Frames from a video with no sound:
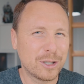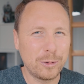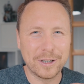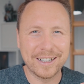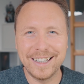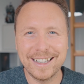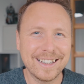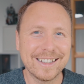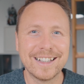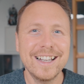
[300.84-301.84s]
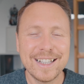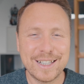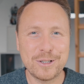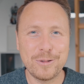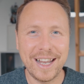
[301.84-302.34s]
quirky, a little
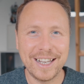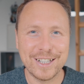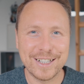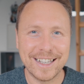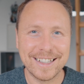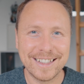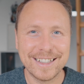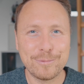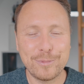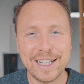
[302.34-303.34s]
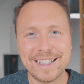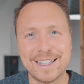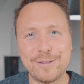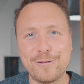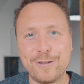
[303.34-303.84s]
strange, and it brings
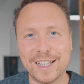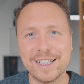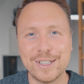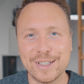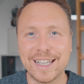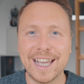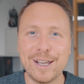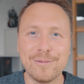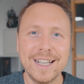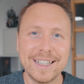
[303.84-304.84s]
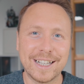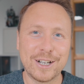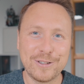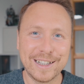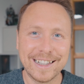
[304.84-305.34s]
some fun into the game that I
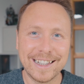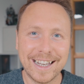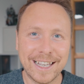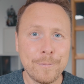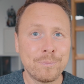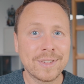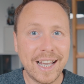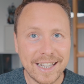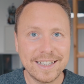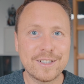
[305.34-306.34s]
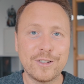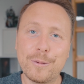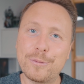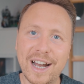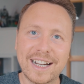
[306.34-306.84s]
really like. And it's very
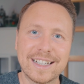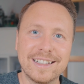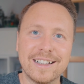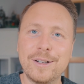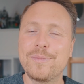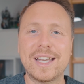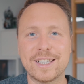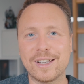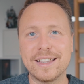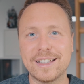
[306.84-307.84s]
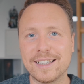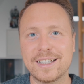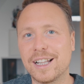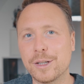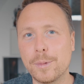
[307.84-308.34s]
practical, as you can then
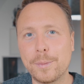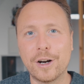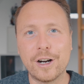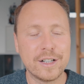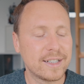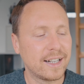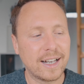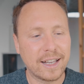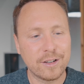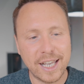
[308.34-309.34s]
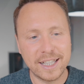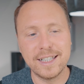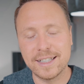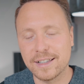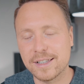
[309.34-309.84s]
tell them apart, say like, okay,
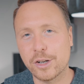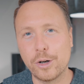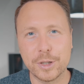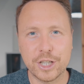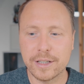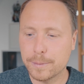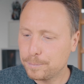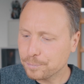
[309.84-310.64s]
these are the skirmishers,